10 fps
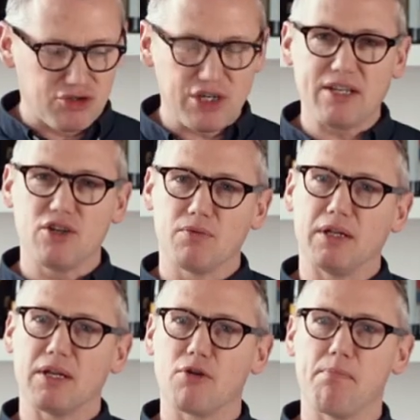
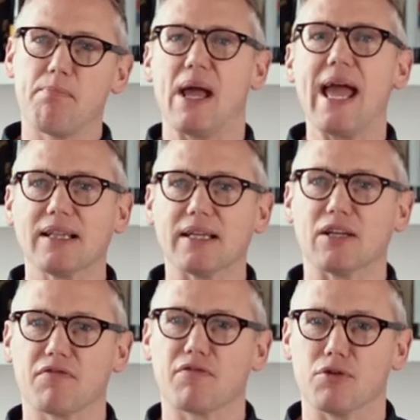genuinely
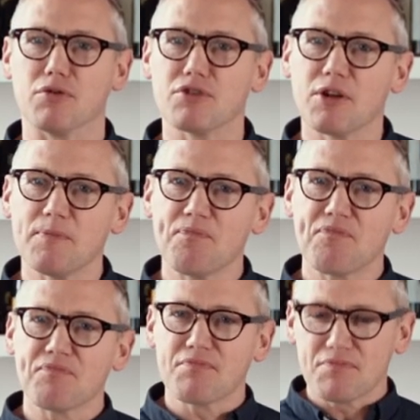compelling fruit,
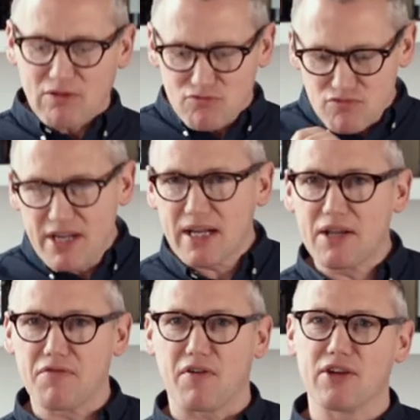
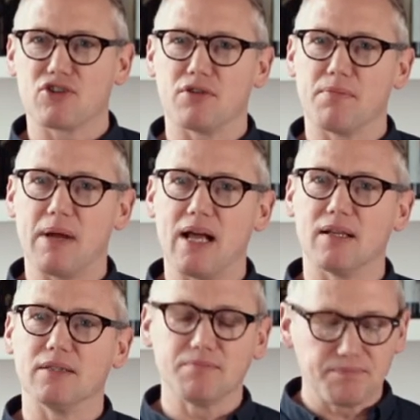really fresh on the
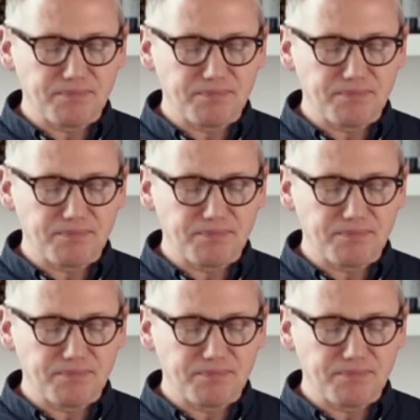palate,